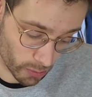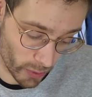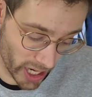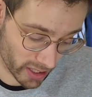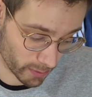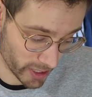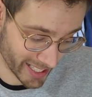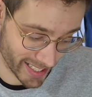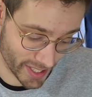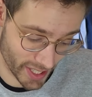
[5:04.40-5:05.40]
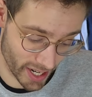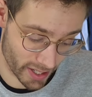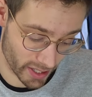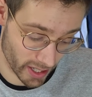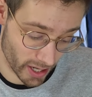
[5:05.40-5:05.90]
weight we can
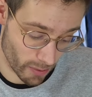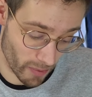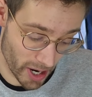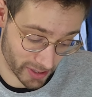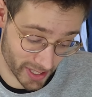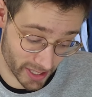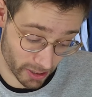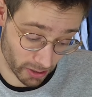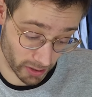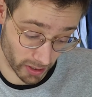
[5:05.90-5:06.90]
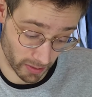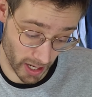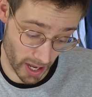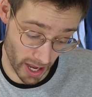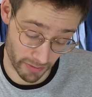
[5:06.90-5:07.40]
shed while still
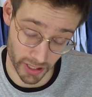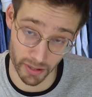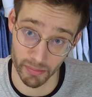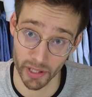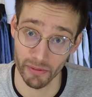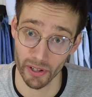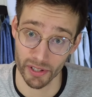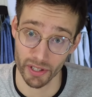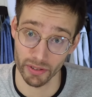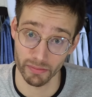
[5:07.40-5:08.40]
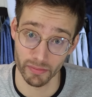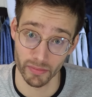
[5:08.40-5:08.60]
having them be functional.